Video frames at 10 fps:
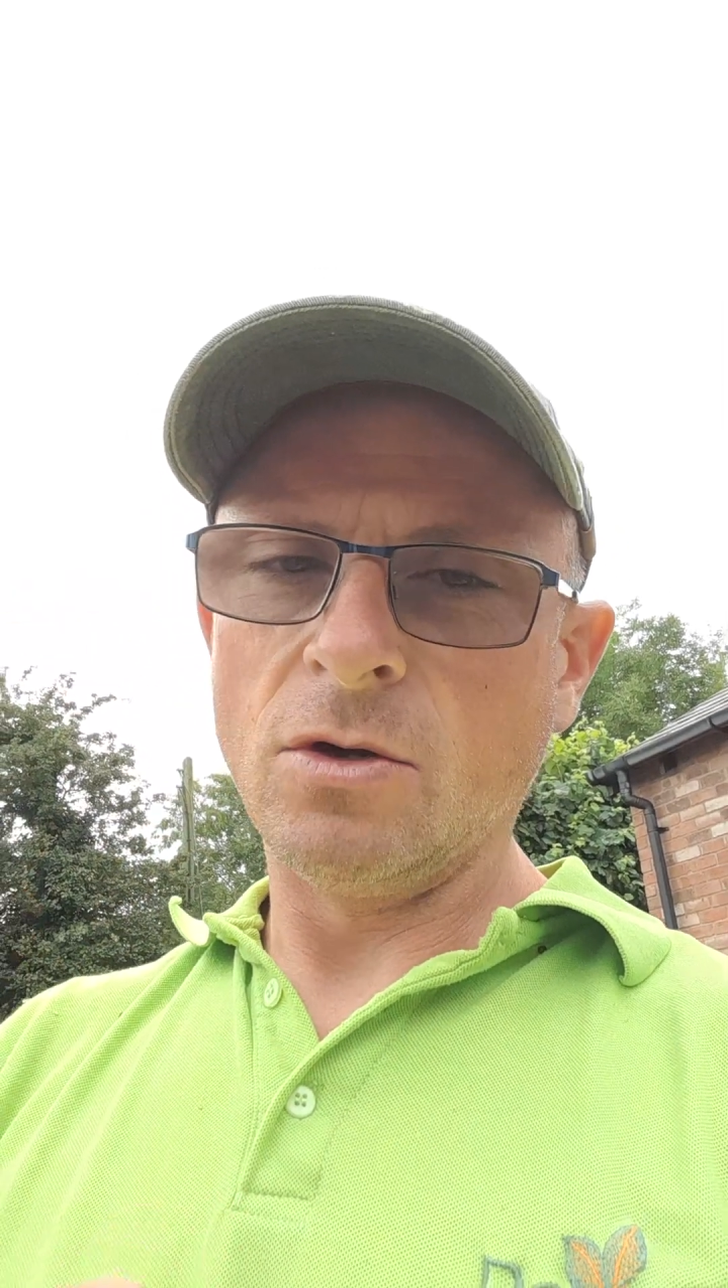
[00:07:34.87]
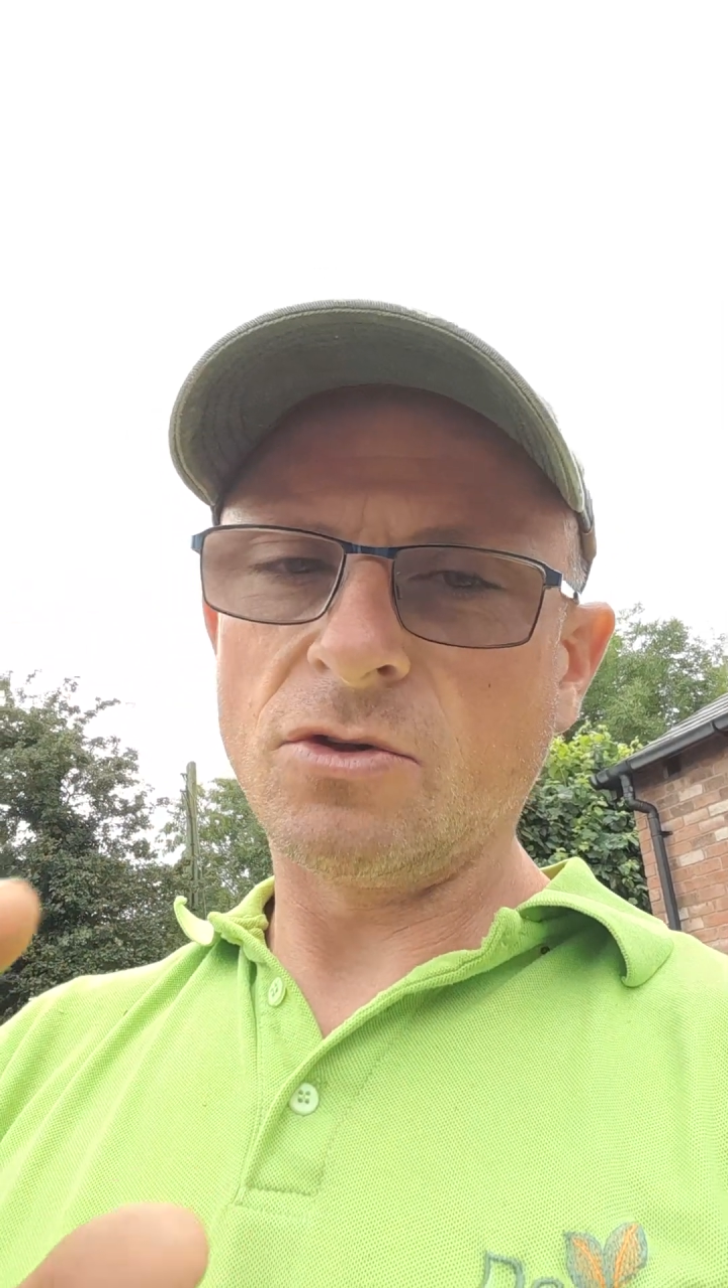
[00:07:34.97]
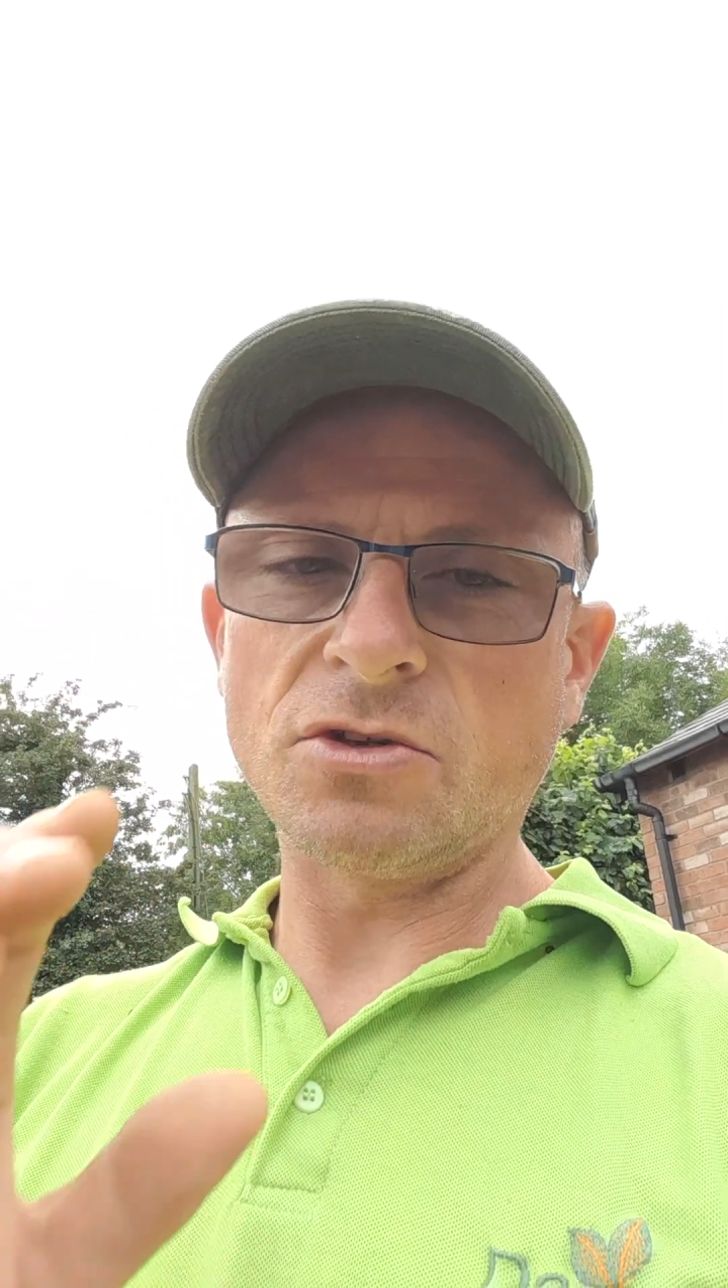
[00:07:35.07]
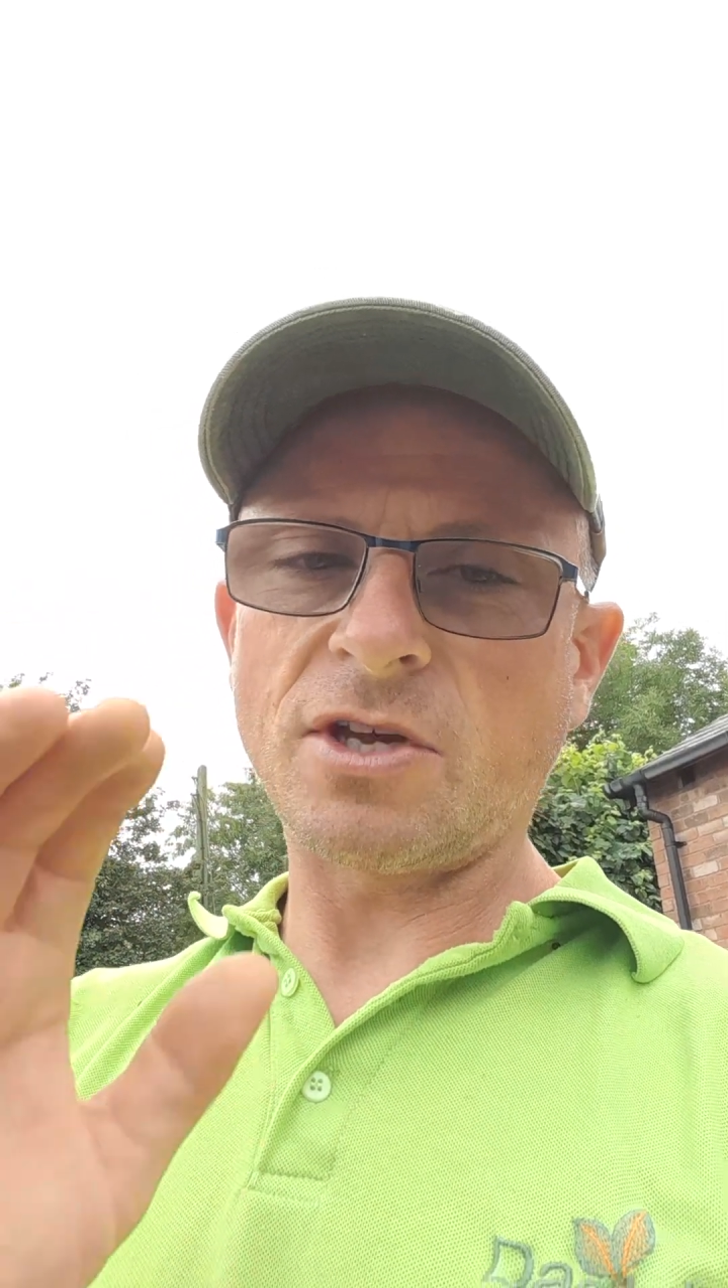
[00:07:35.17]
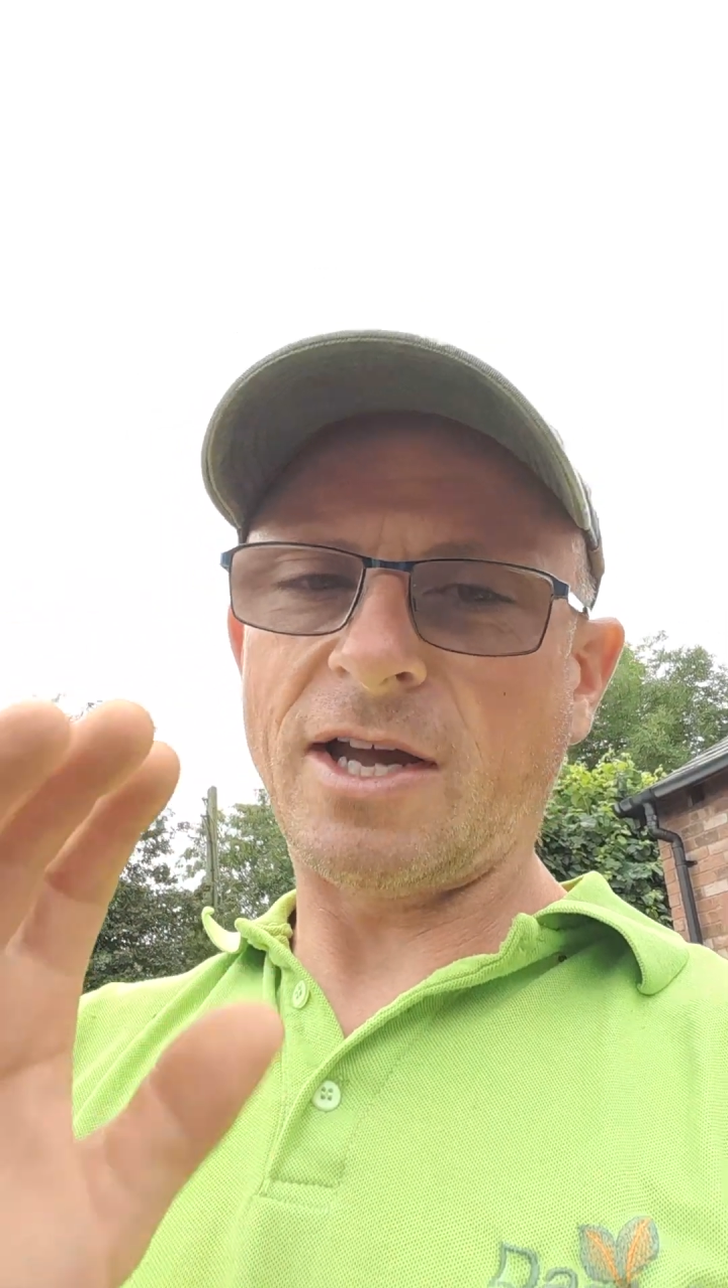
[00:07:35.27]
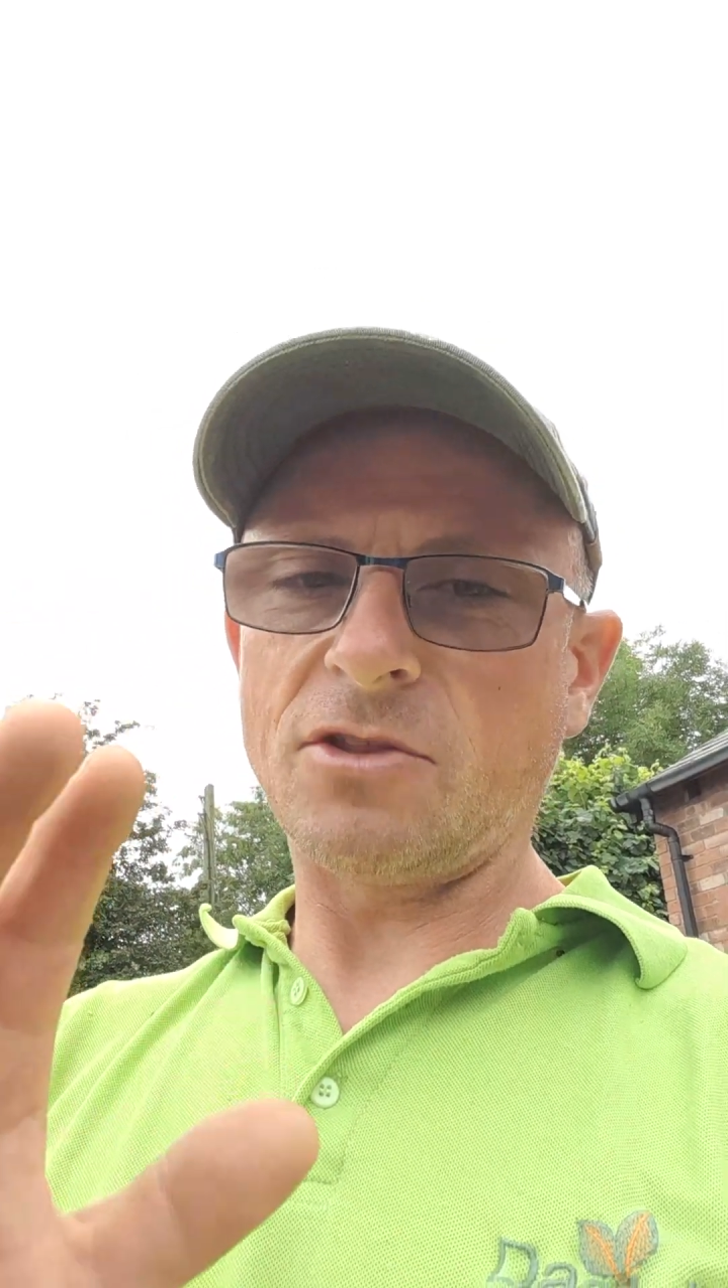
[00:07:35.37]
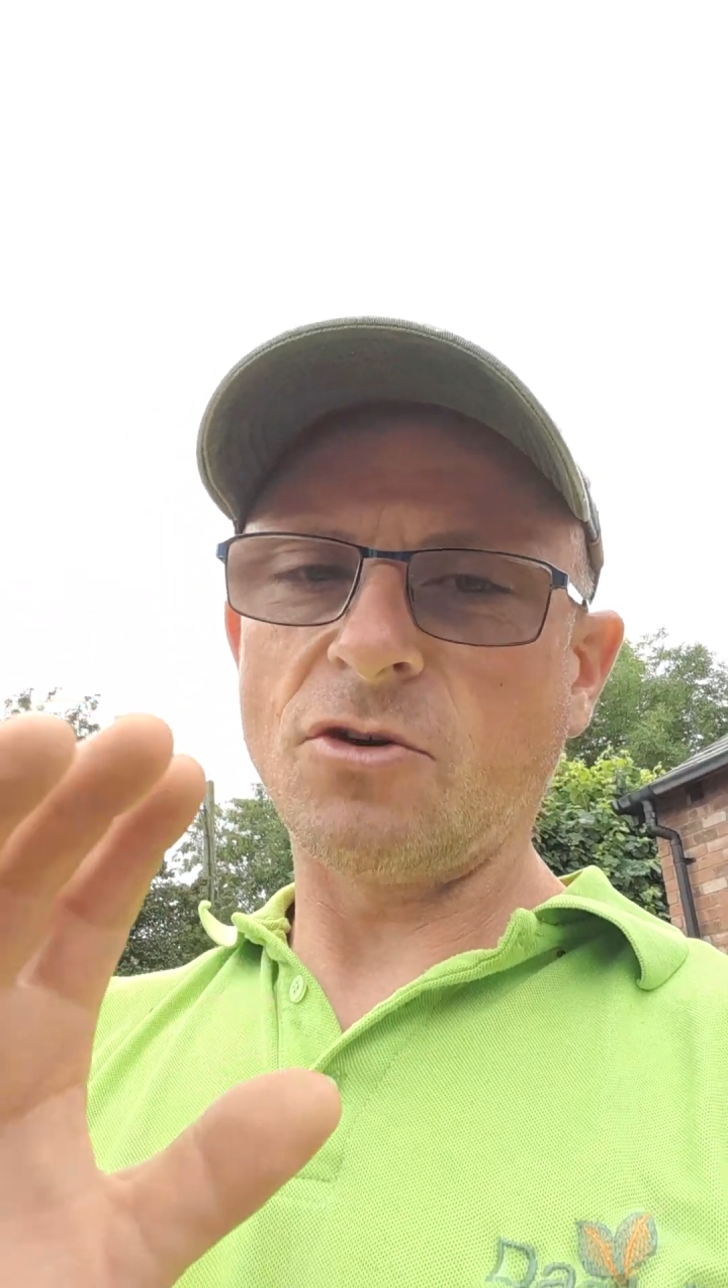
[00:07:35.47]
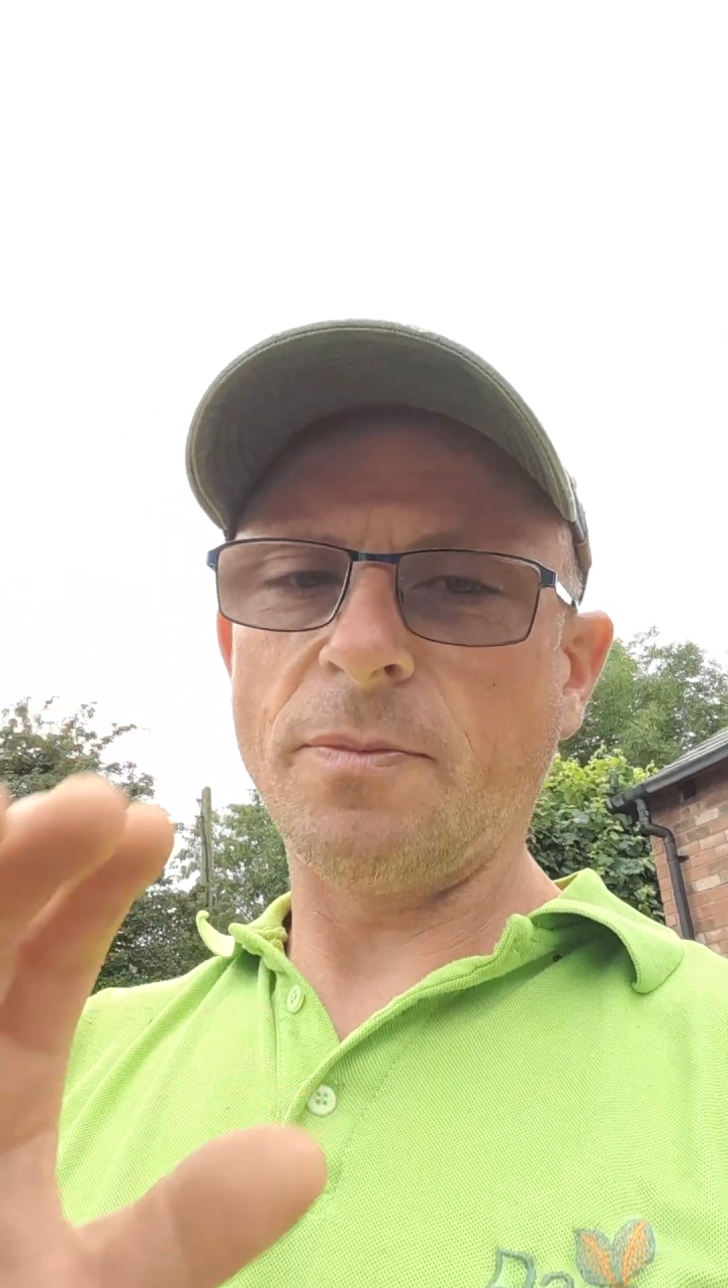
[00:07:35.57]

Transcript: just catch